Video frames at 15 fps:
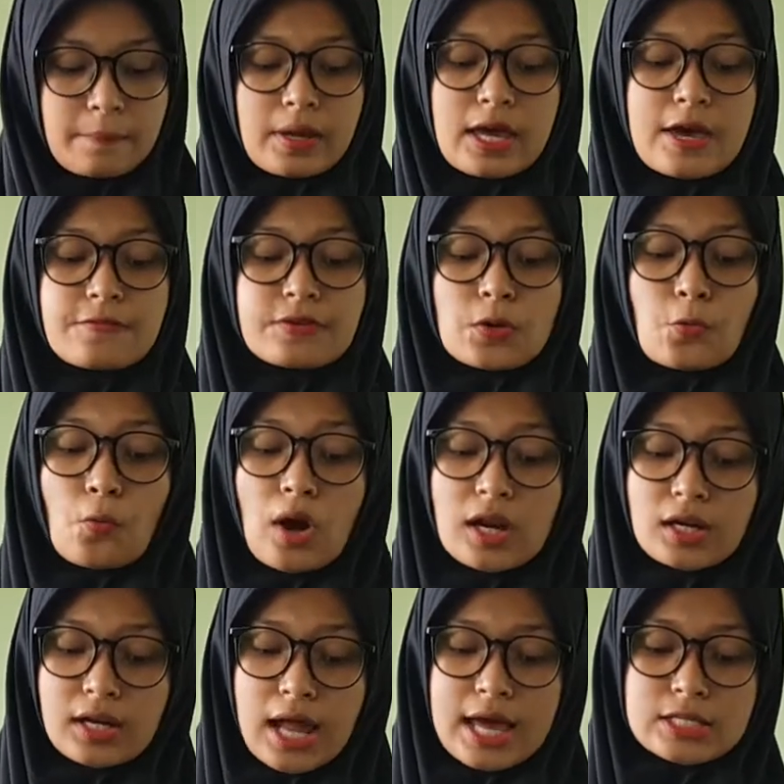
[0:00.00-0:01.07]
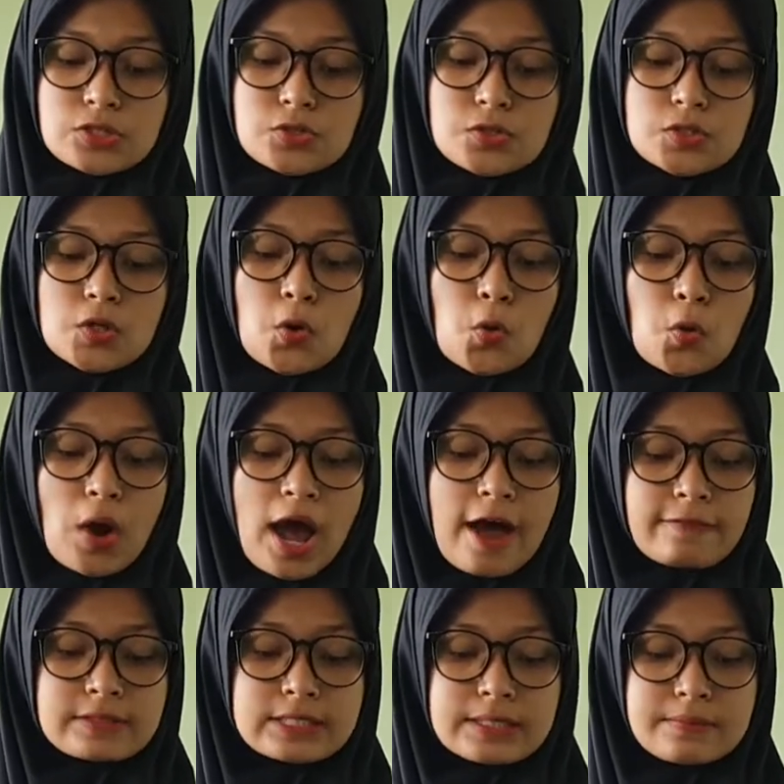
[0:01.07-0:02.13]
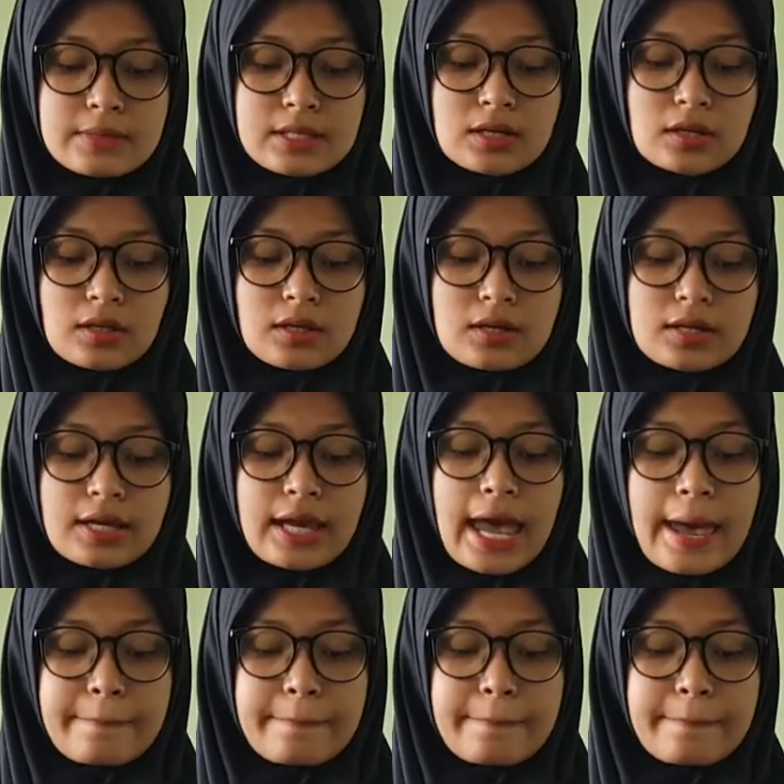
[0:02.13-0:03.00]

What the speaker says: If in one class, those who have similar learning